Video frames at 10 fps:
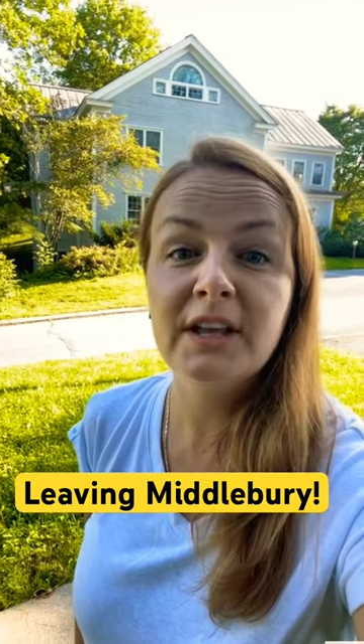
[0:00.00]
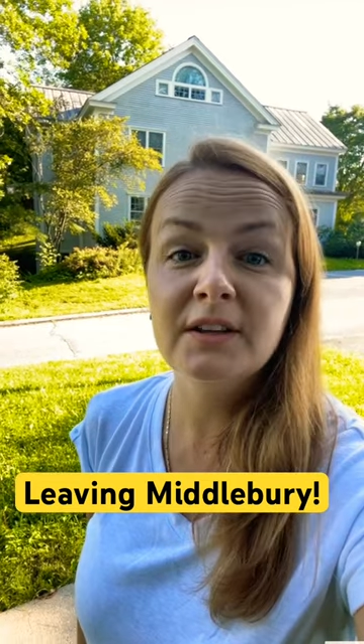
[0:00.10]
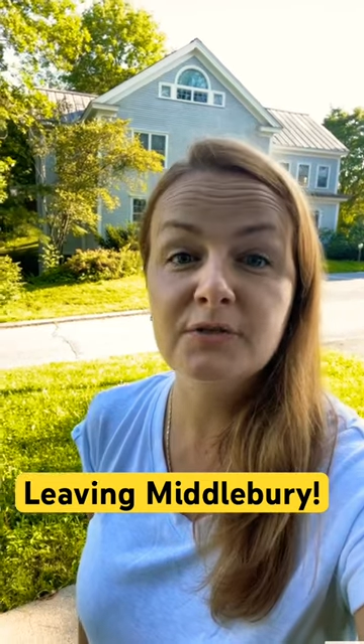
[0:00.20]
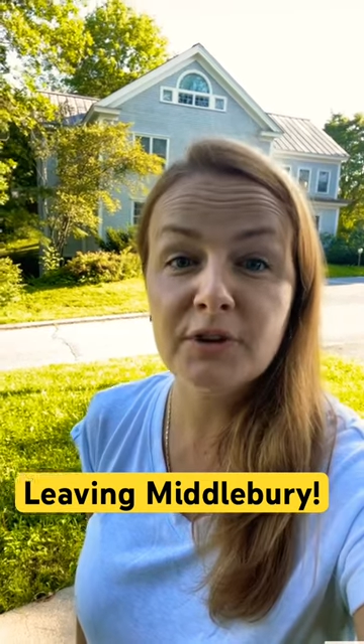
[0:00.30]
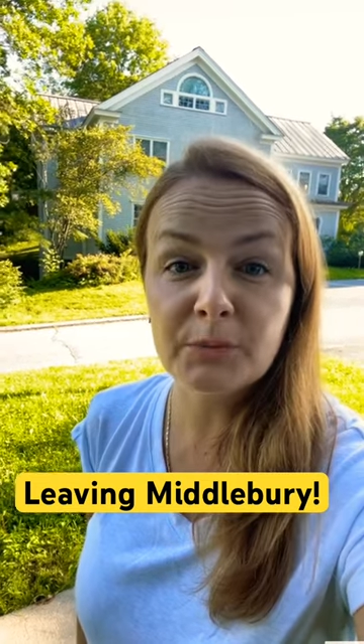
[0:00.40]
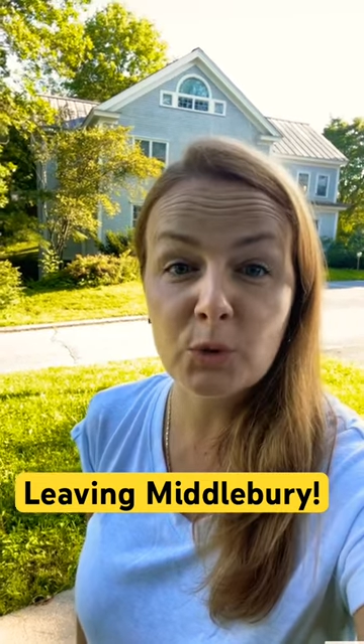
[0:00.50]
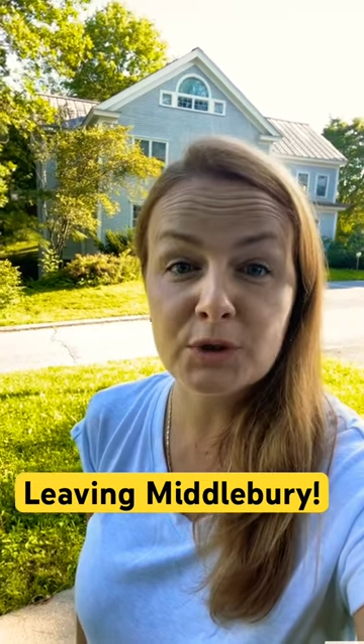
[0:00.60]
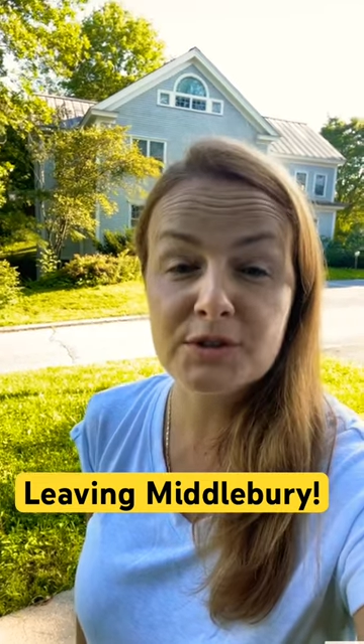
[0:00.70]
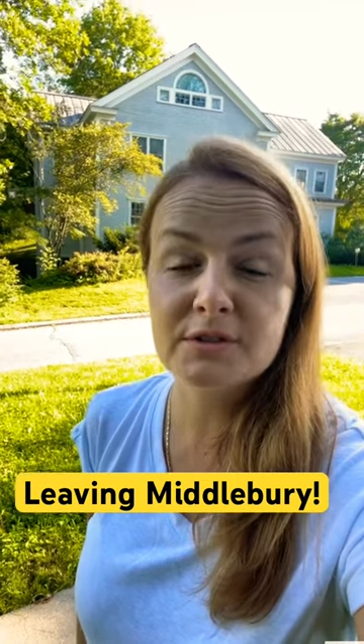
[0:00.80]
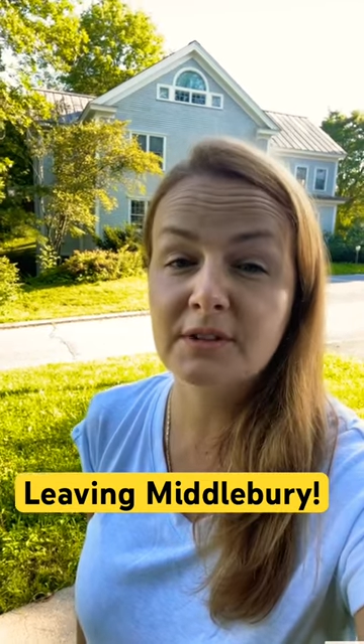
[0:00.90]
in
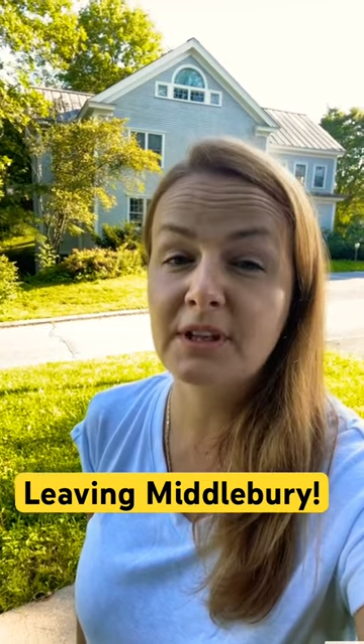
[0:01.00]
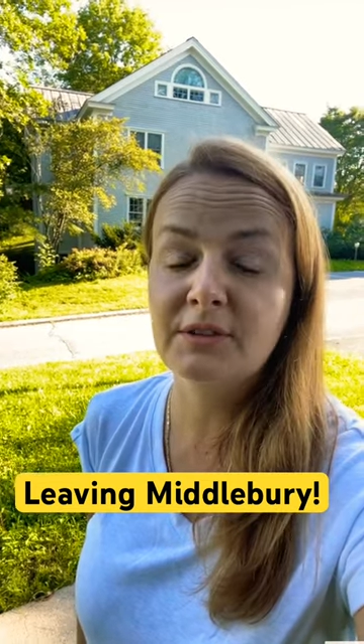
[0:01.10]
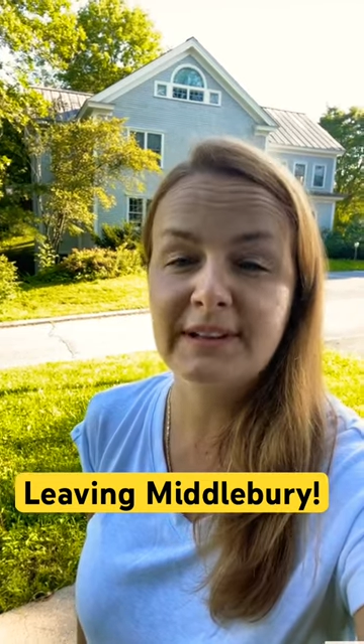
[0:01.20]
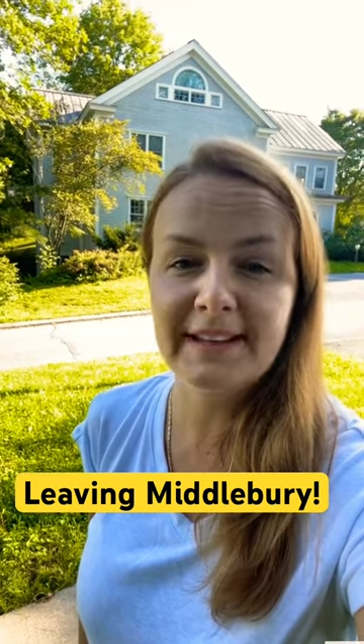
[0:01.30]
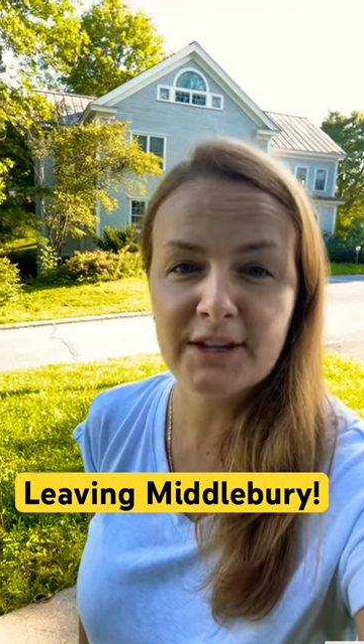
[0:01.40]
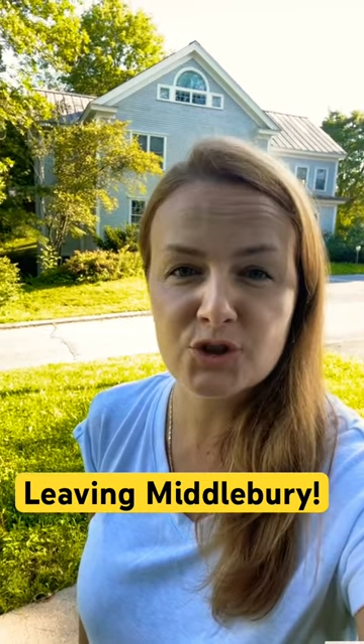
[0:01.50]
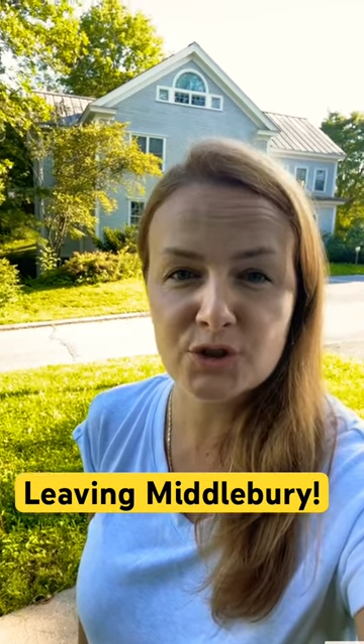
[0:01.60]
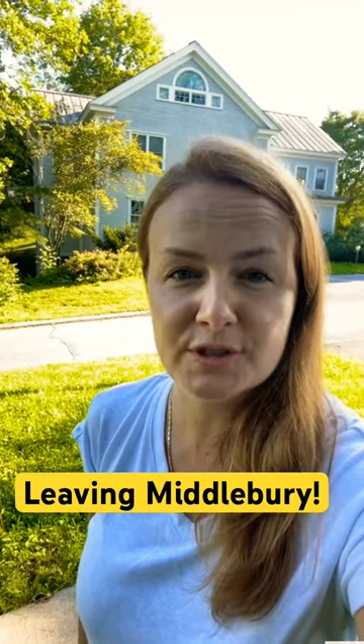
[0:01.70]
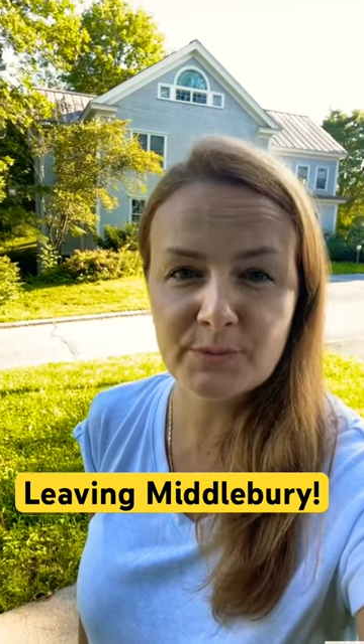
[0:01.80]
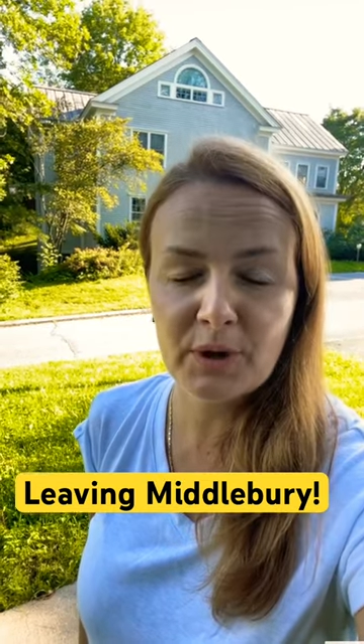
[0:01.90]
Vermont giving
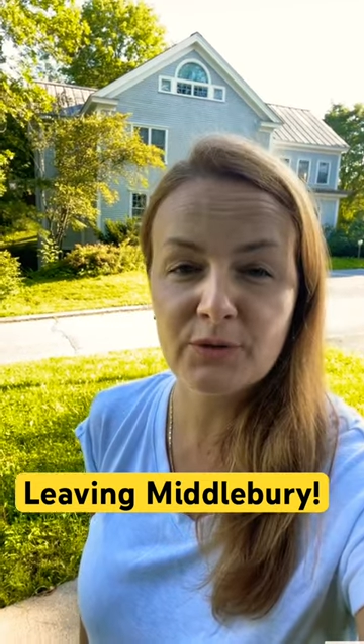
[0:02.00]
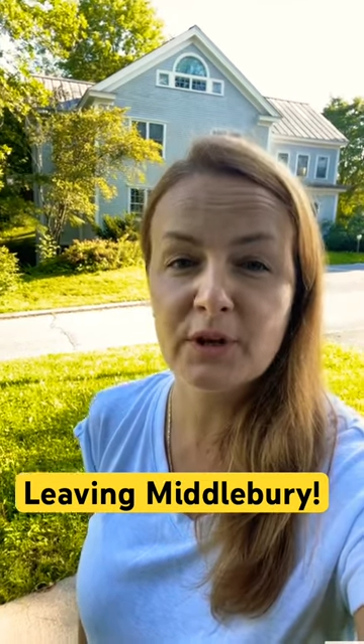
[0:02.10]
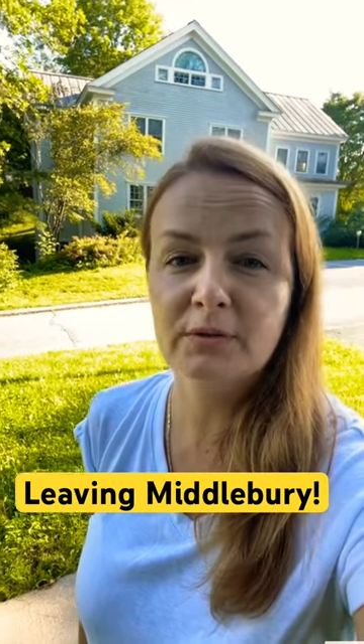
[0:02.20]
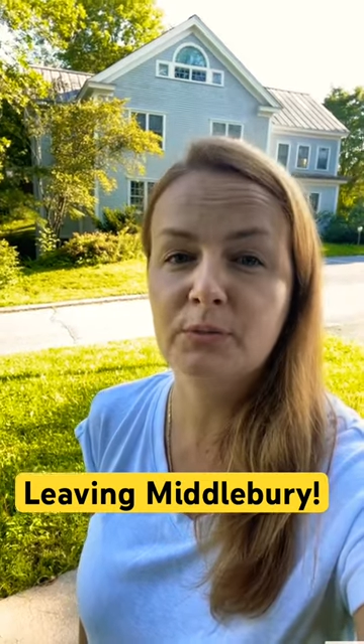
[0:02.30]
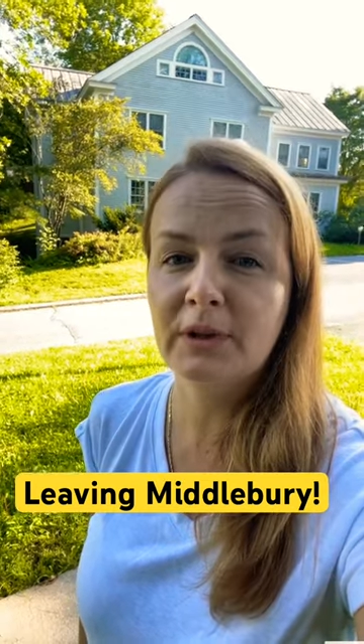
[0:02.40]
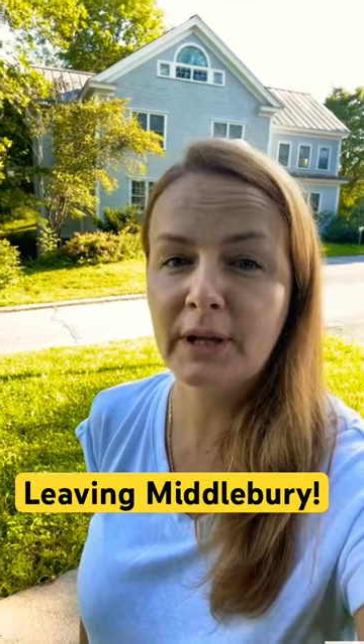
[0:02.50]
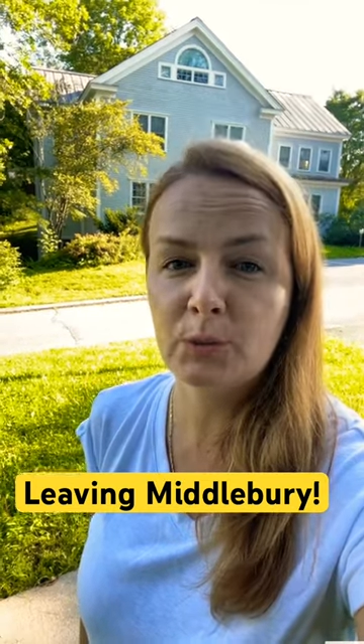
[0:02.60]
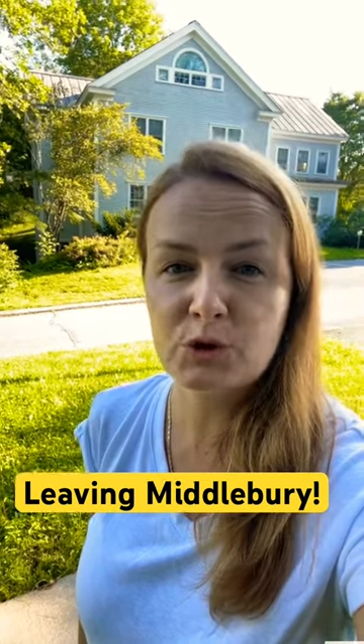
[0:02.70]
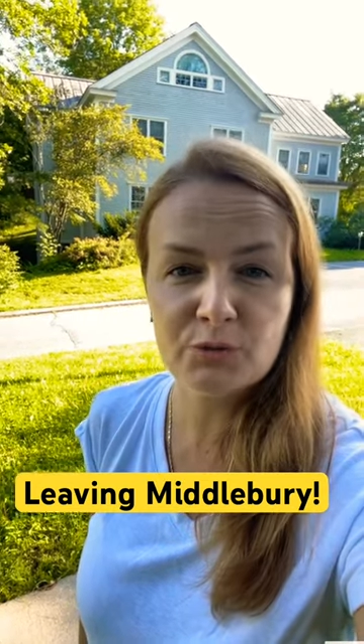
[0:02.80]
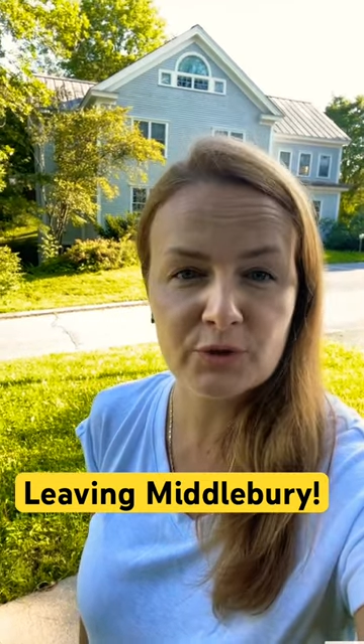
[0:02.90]
lectures about the
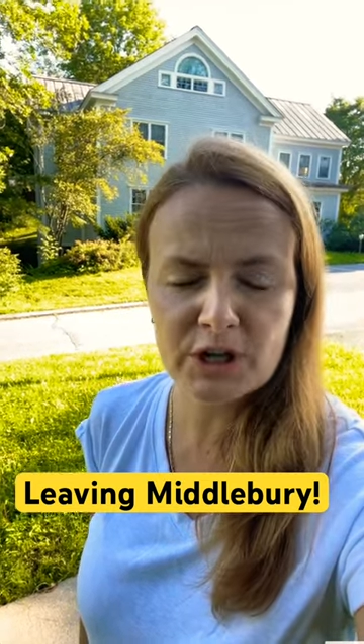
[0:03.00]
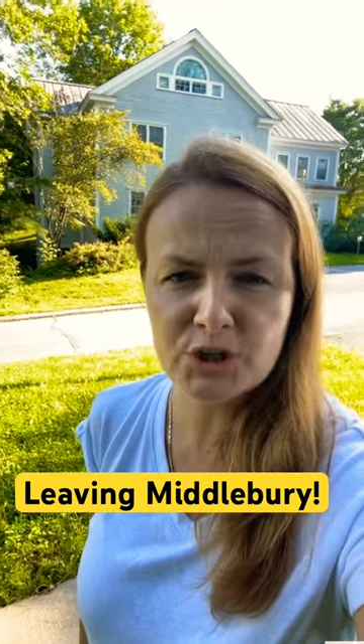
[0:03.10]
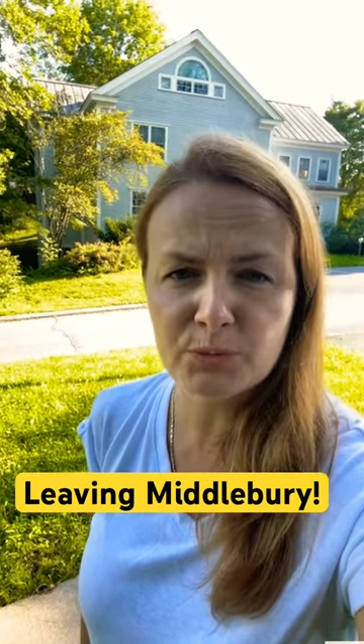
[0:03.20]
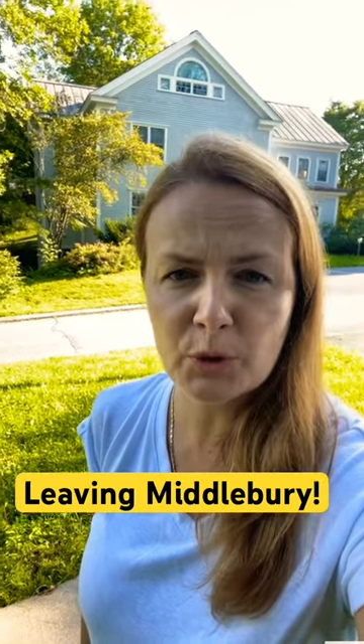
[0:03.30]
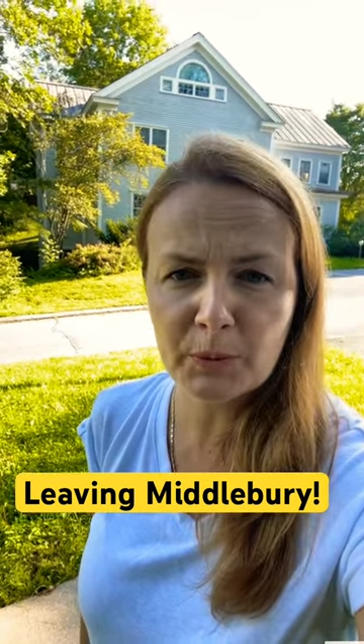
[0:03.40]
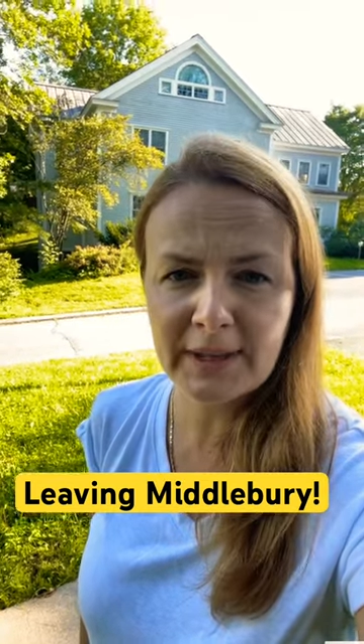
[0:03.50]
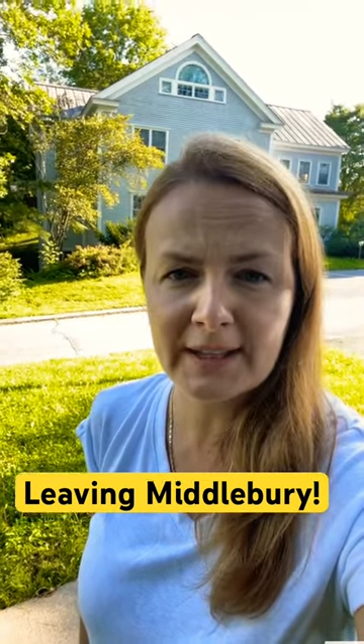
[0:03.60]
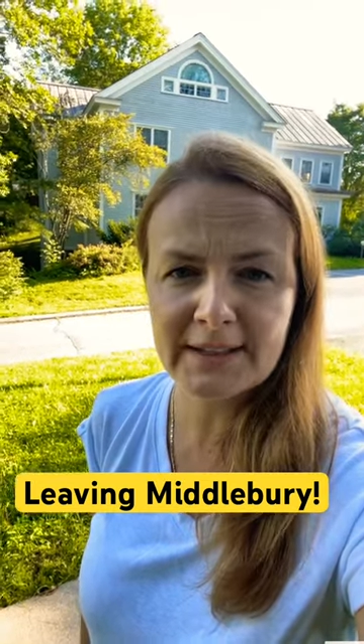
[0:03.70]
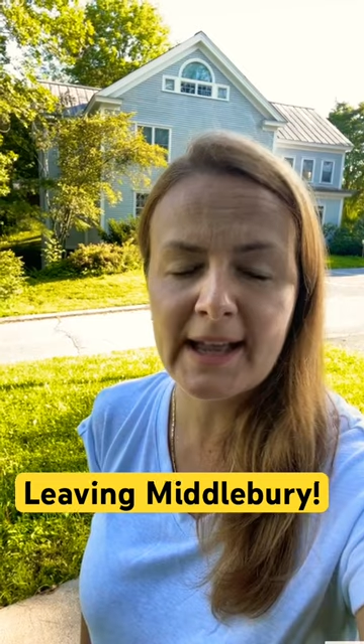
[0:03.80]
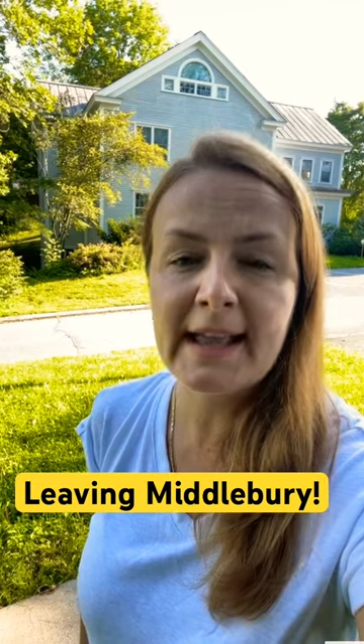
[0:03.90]
language of Russian
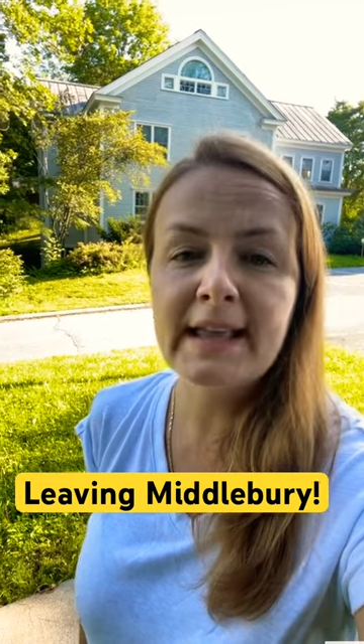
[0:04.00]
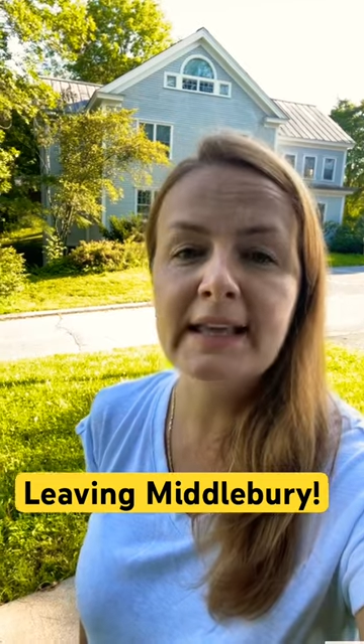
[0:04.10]
propaganda